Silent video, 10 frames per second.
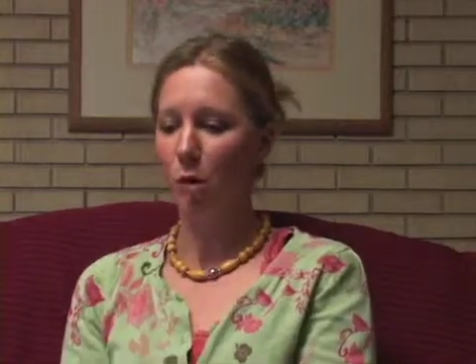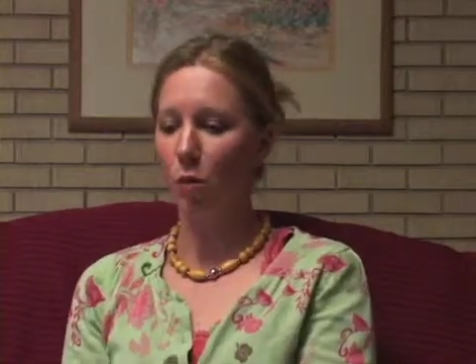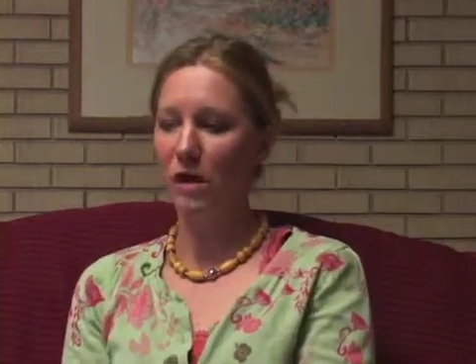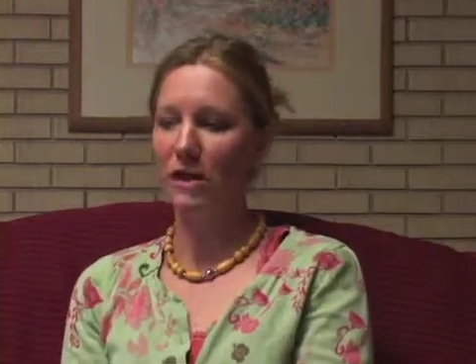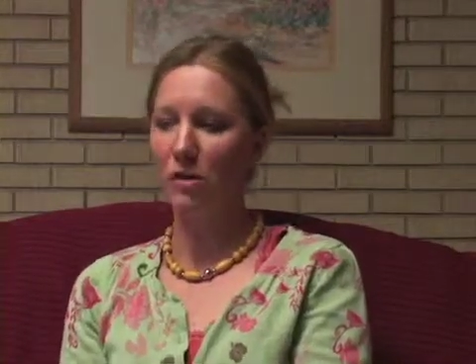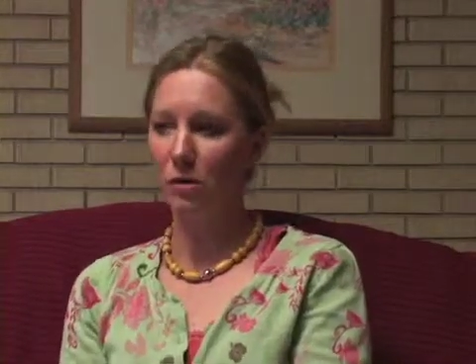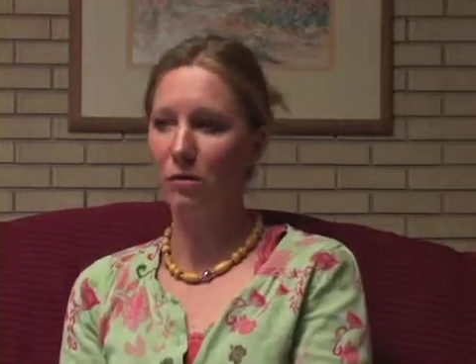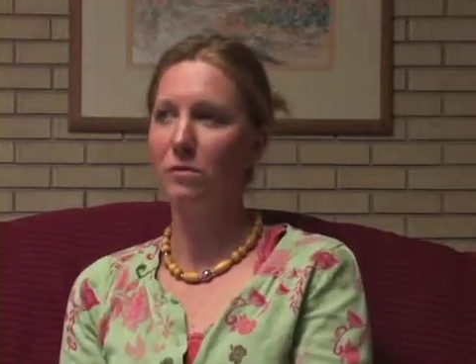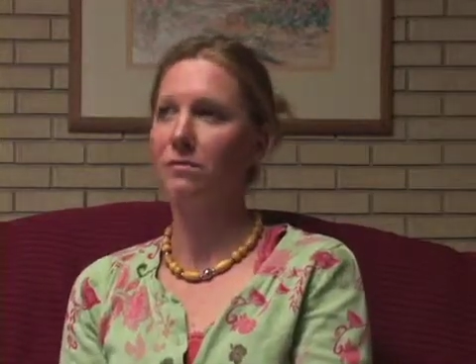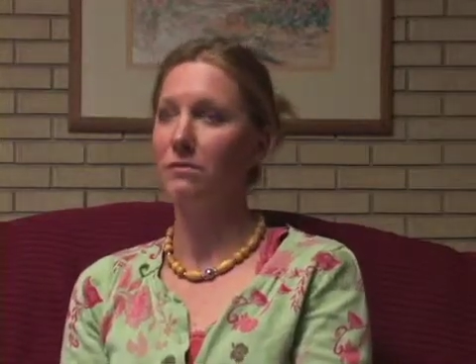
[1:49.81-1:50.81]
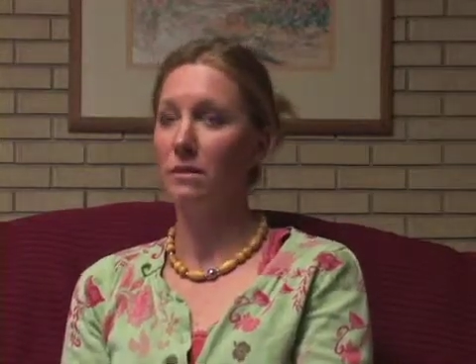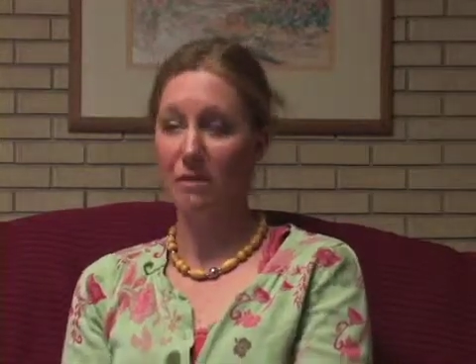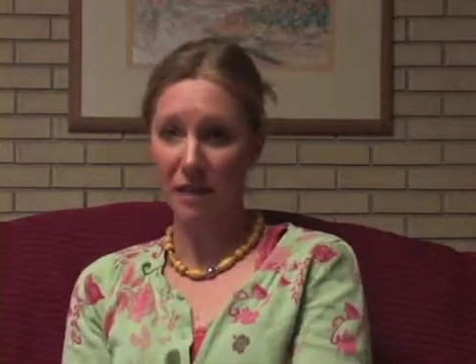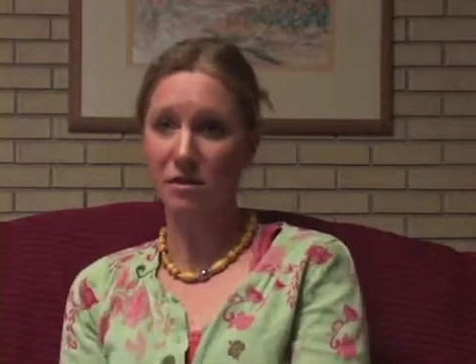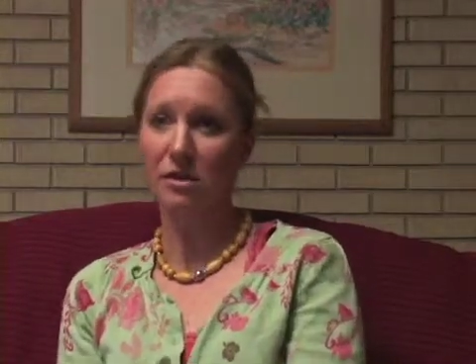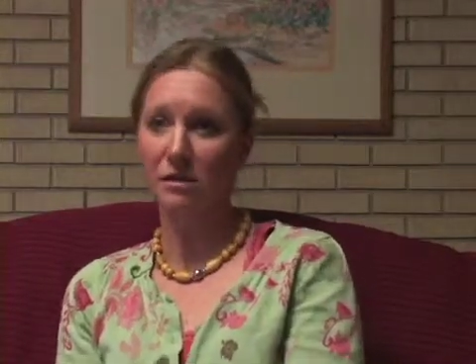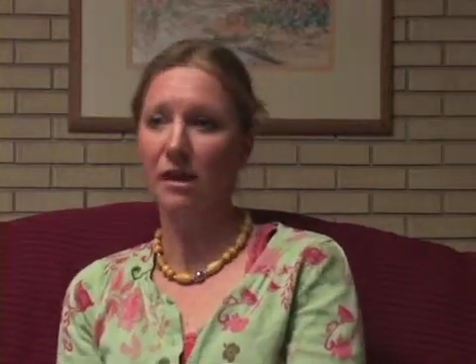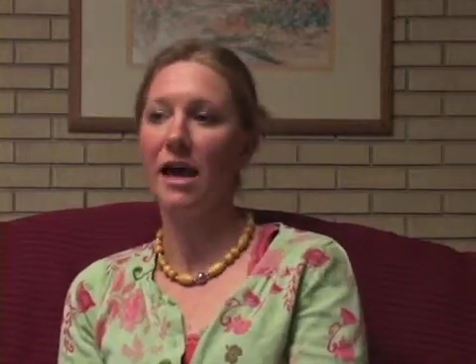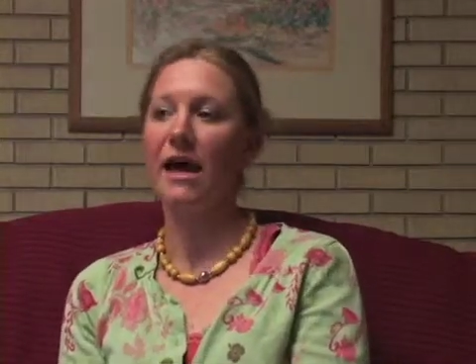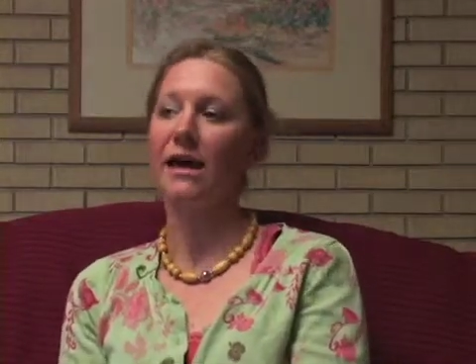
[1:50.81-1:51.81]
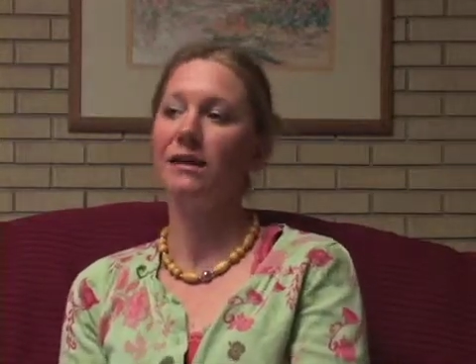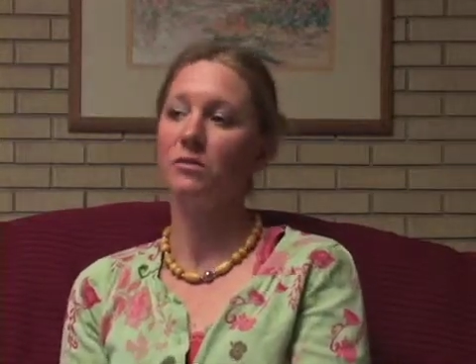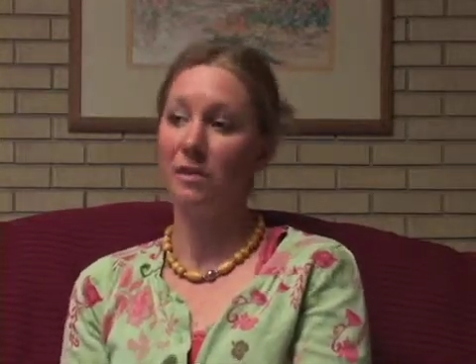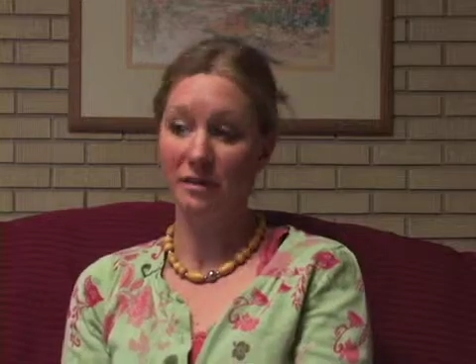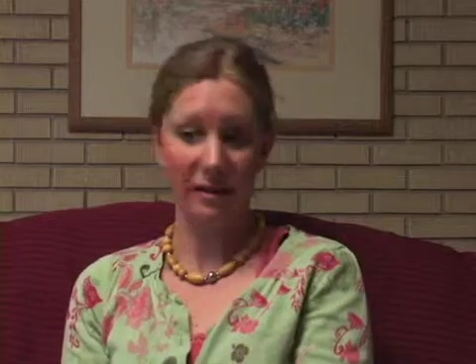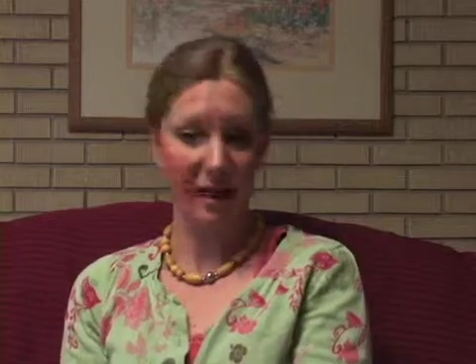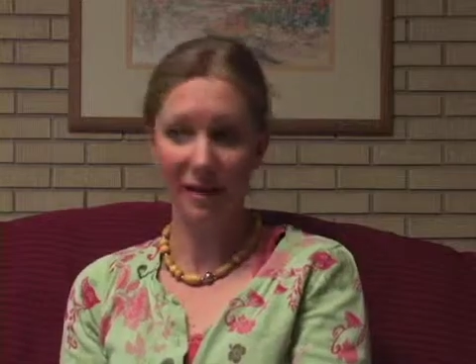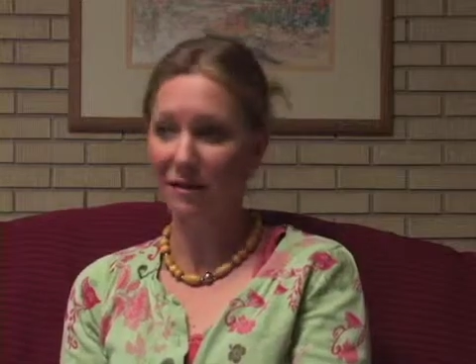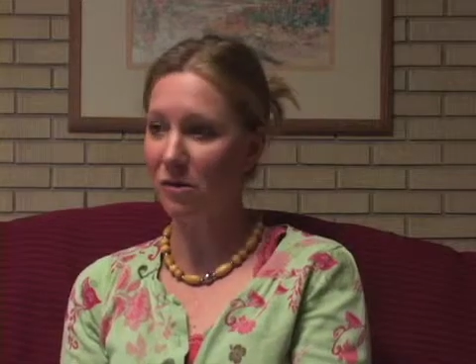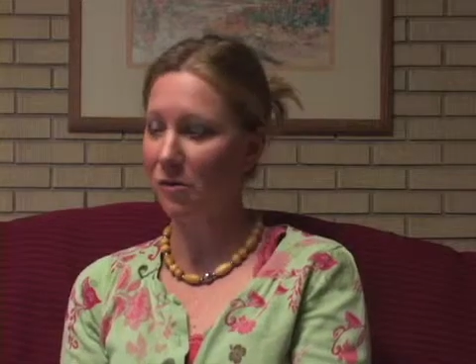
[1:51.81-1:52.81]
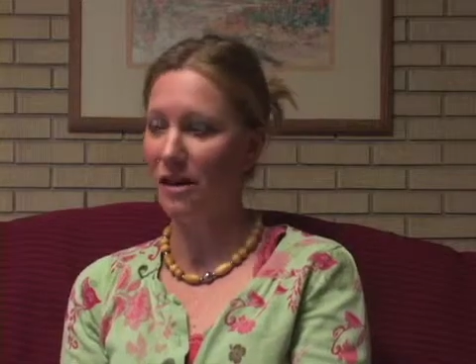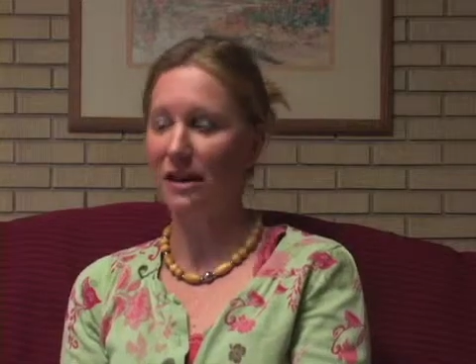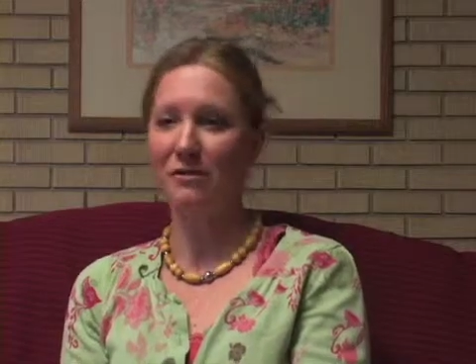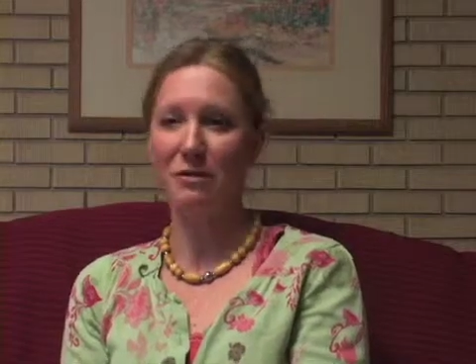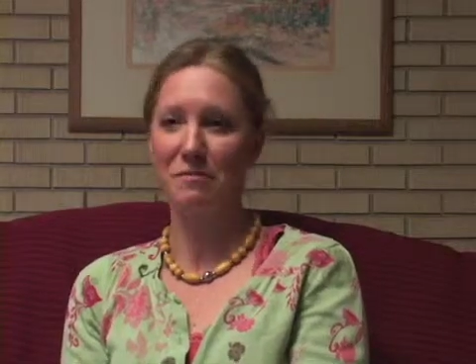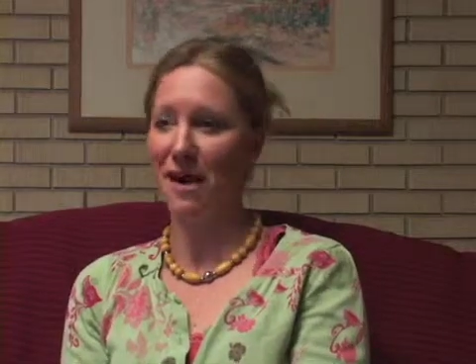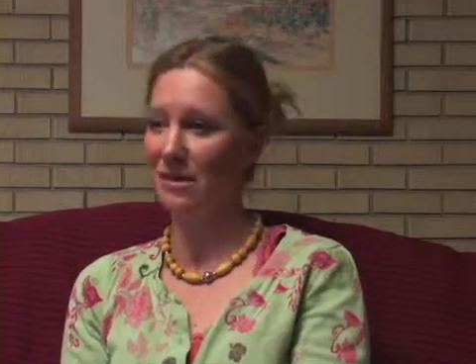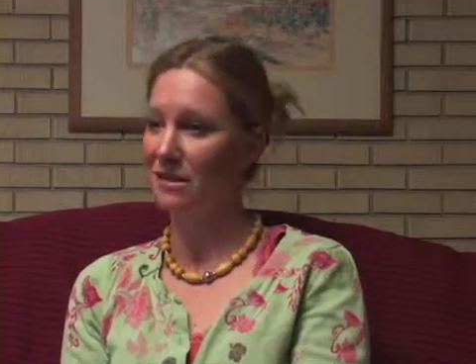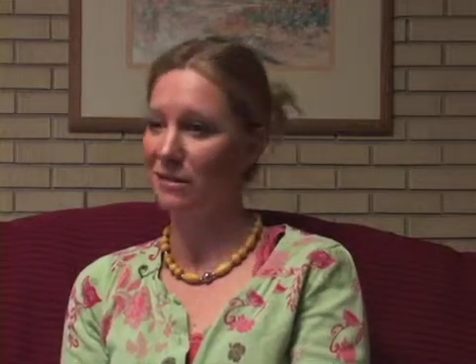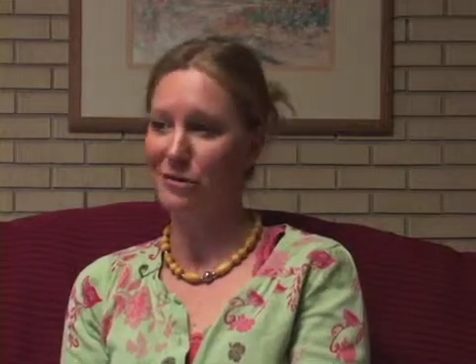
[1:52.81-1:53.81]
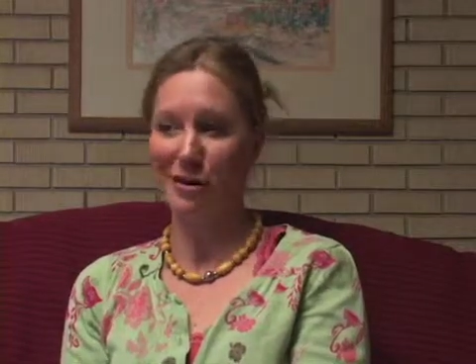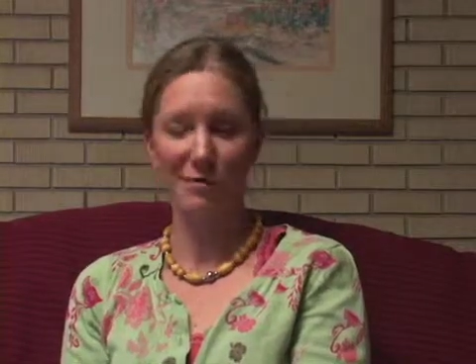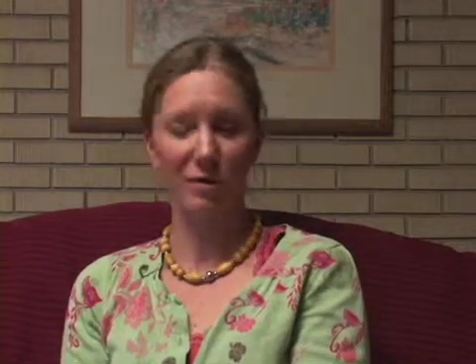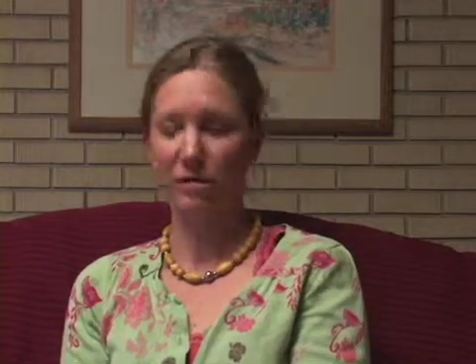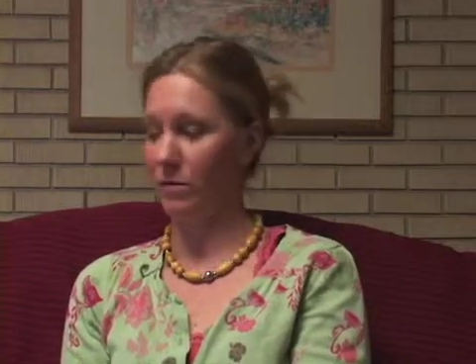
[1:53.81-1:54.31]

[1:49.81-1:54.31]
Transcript: we knew the potential. And once again, we went back to the drawing board.